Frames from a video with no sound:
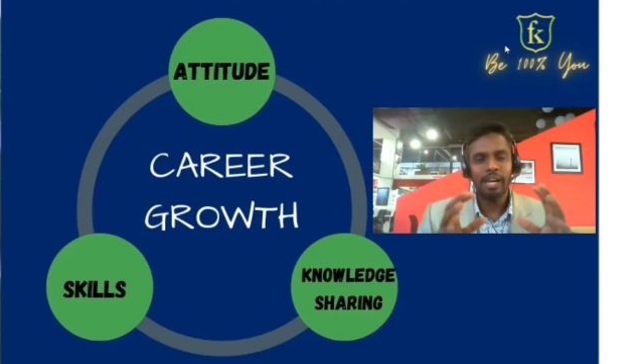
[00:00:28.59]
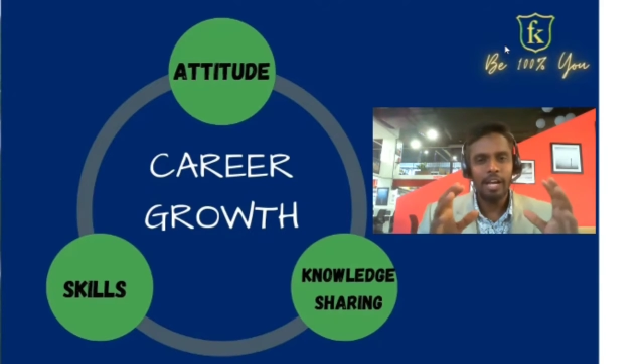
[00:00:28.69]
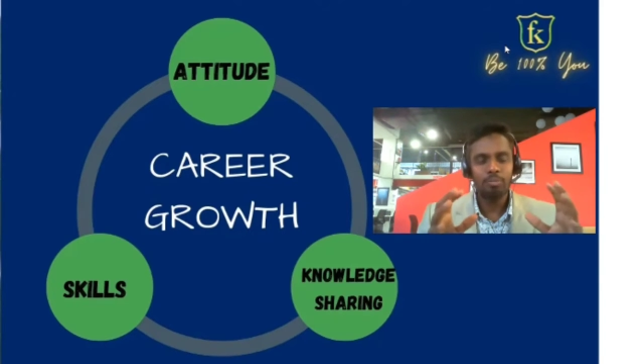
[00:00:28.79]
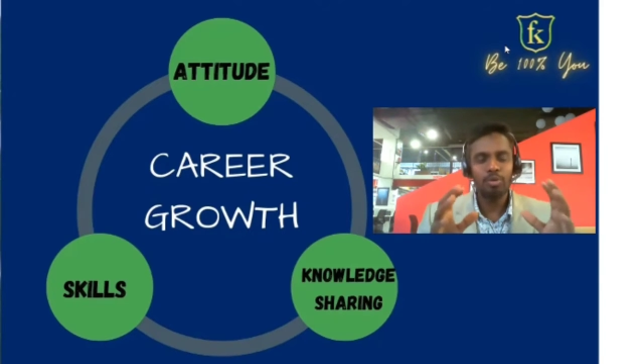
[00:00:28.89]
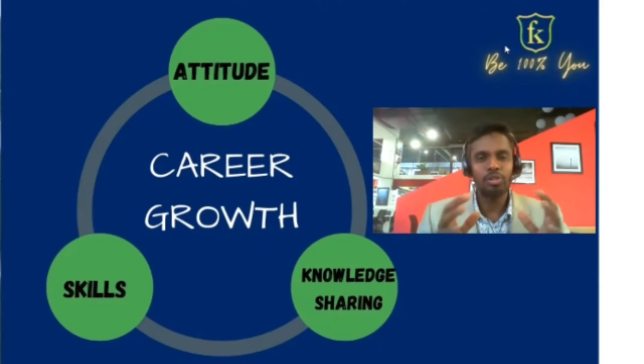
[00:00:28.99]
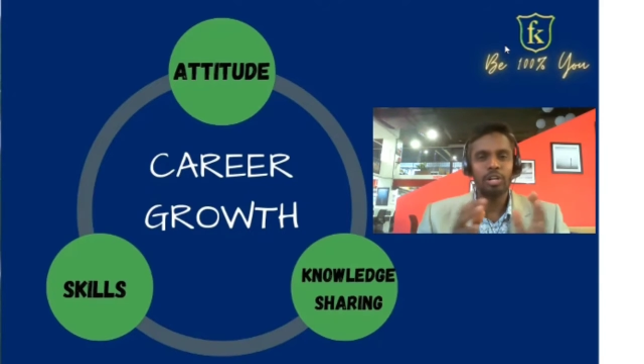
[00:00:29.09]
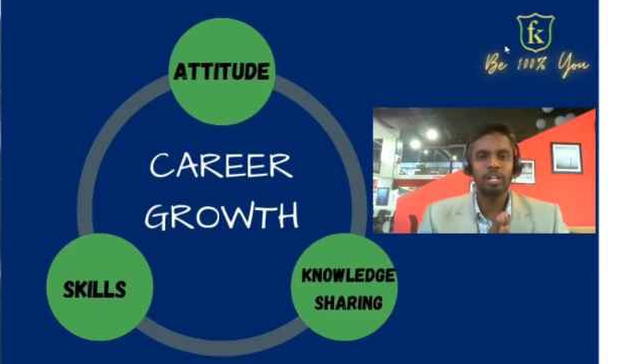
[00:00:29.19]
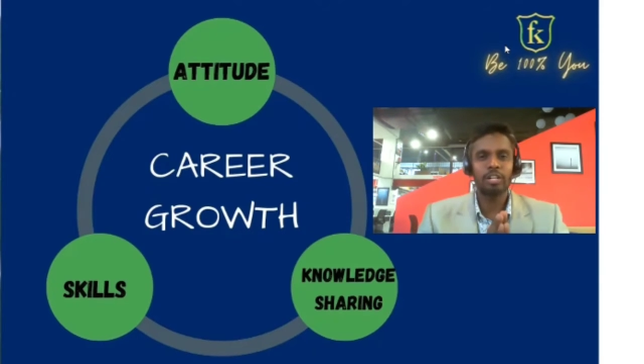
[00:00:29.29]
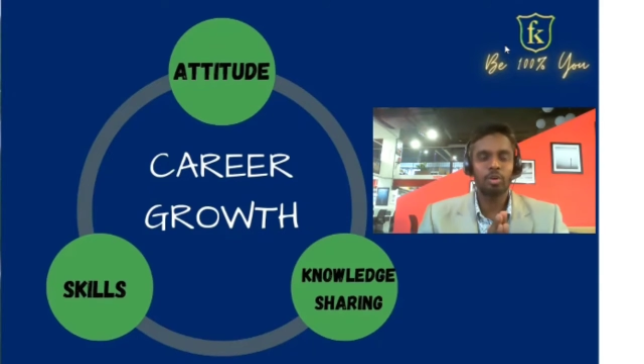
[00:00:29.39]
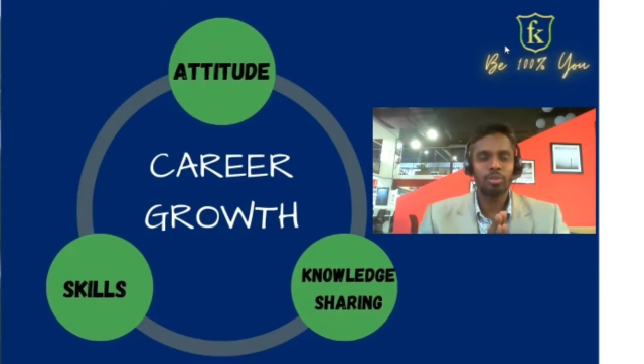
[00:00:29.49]
help you in your
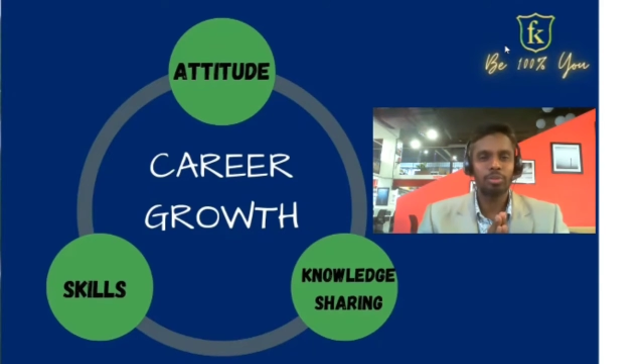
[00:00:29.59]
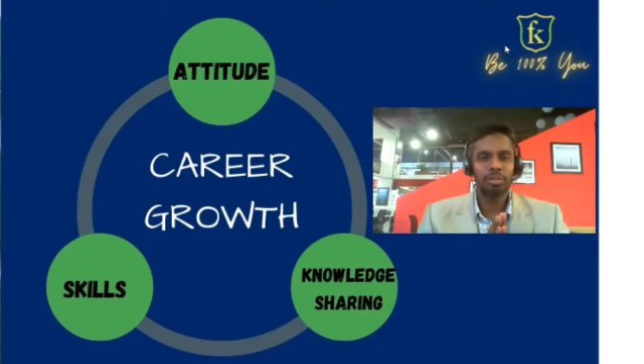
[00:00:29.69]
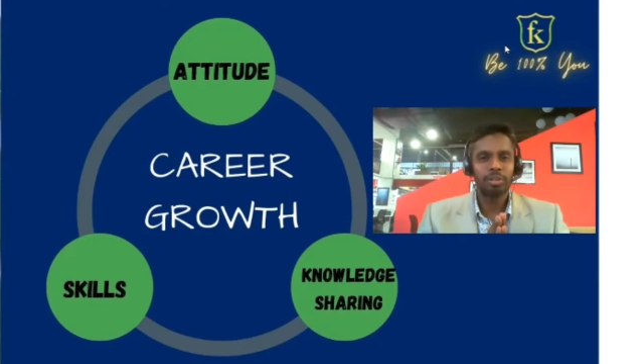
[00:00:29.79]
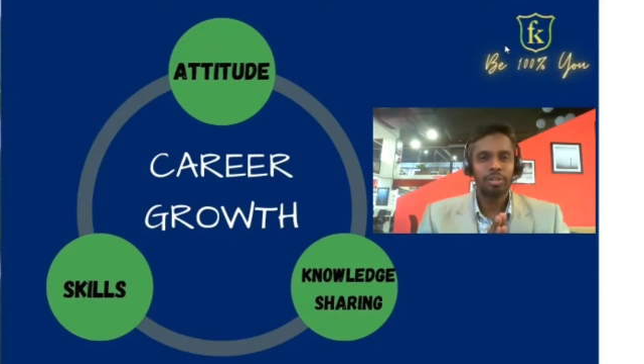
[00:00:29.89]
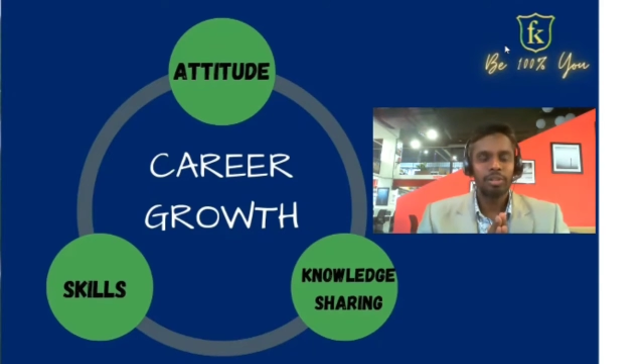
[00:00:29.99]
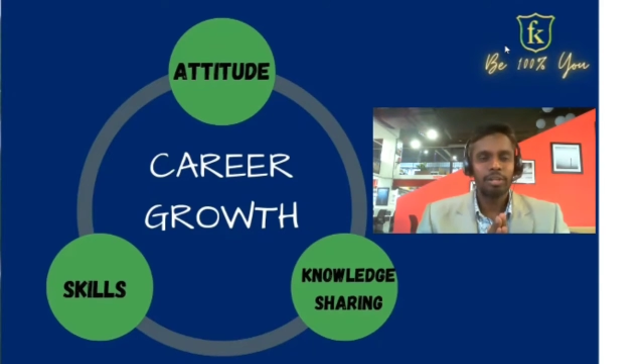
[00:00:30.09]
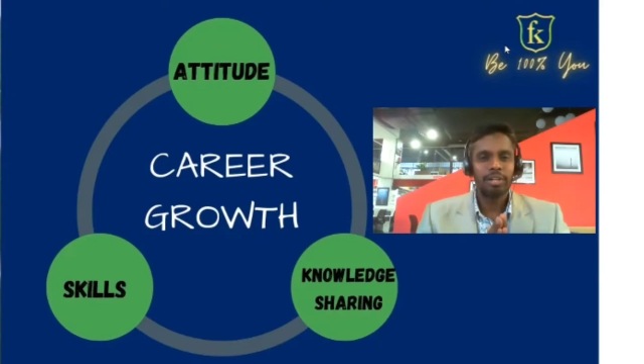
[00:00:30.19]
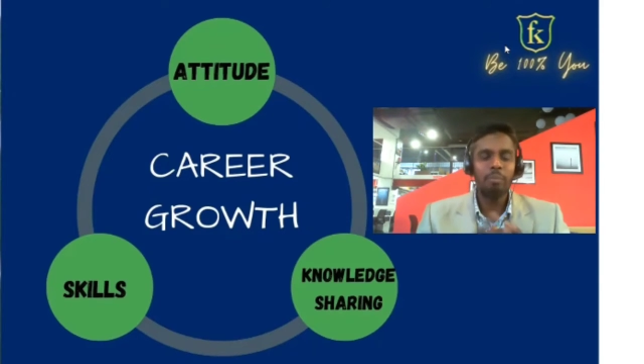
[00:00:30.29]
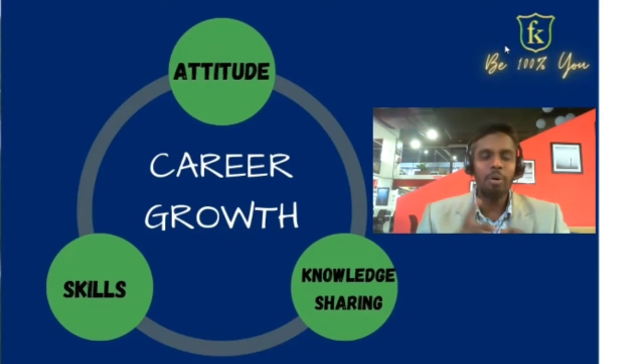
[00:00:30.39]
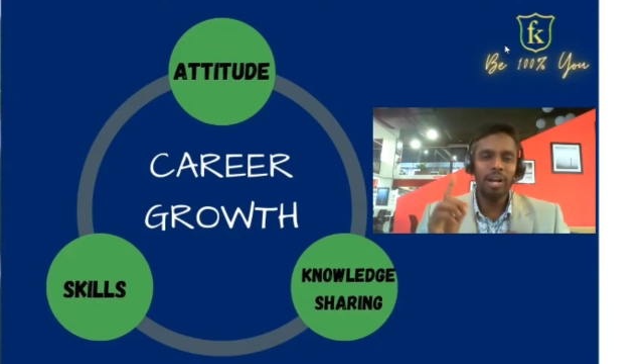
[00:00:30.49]
career growth.
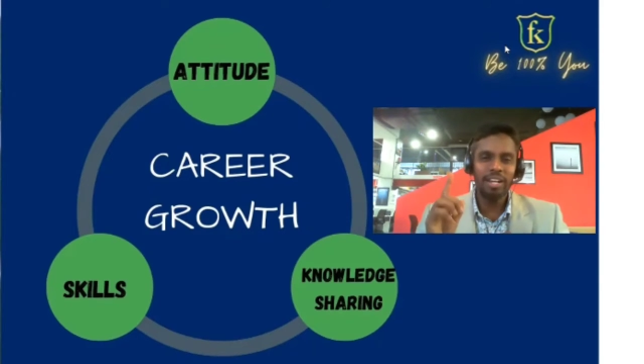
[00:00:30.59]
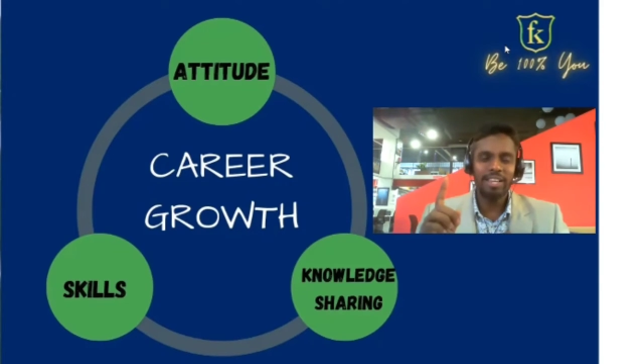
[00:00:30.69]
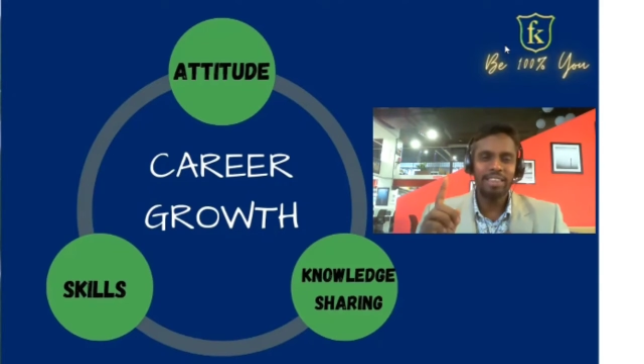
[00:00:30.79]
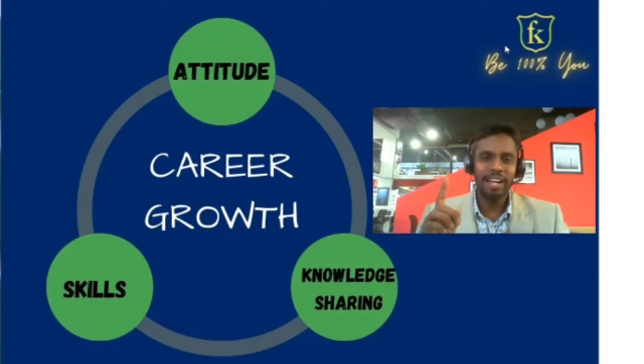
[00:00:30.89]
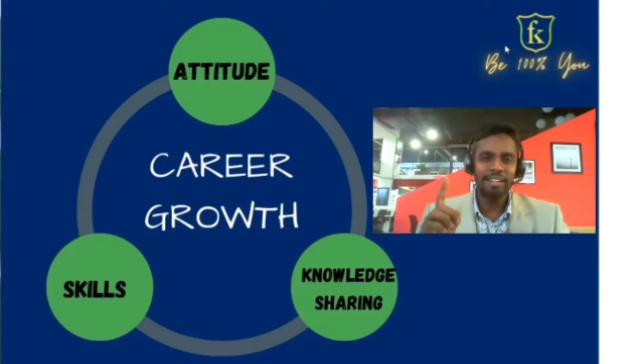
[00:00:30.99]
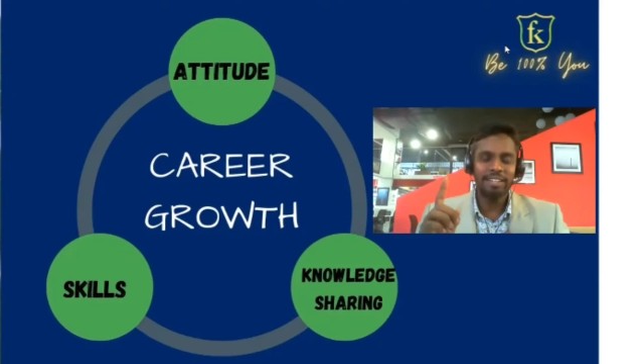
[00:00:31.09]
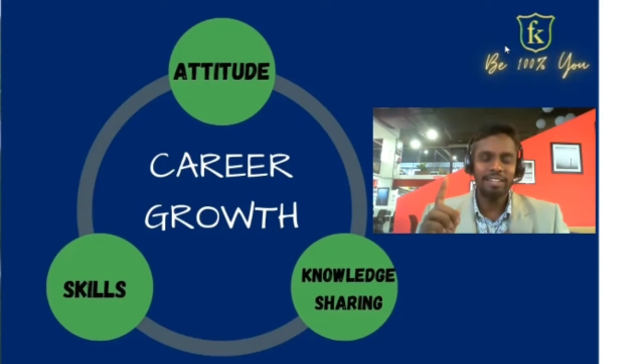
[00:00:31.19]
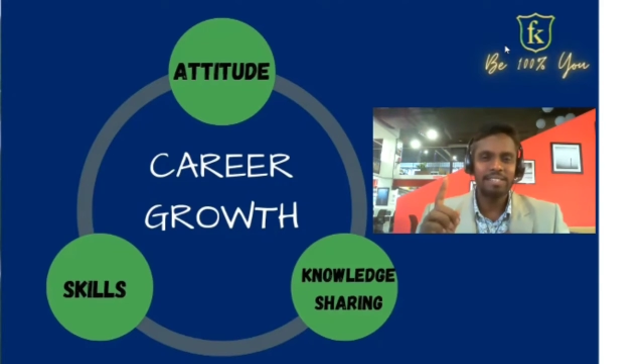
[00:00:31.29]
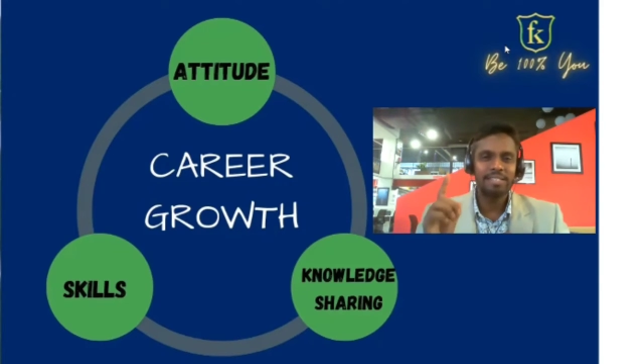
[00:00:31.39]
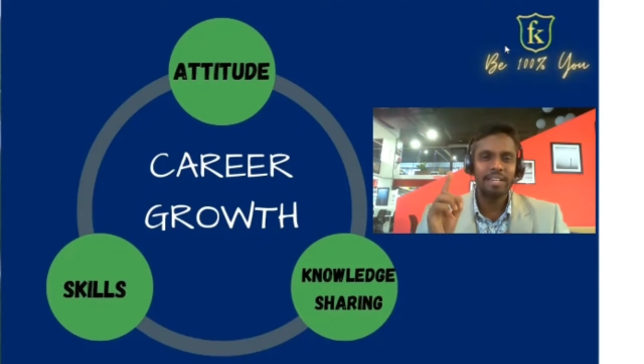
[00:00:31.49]
Number one in that
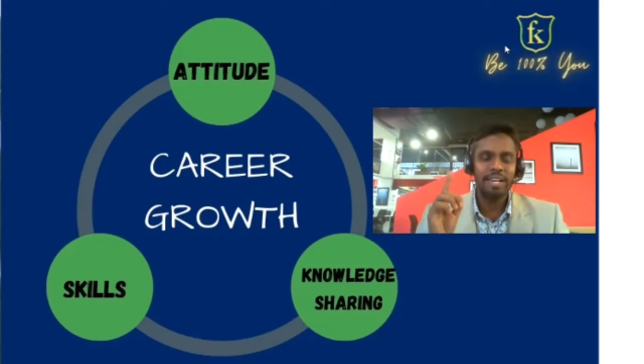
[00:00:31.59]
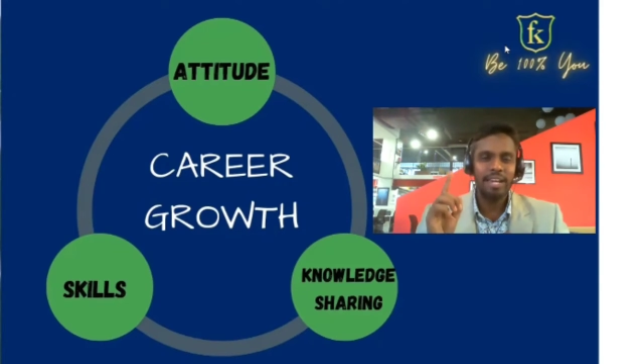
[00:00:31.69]
is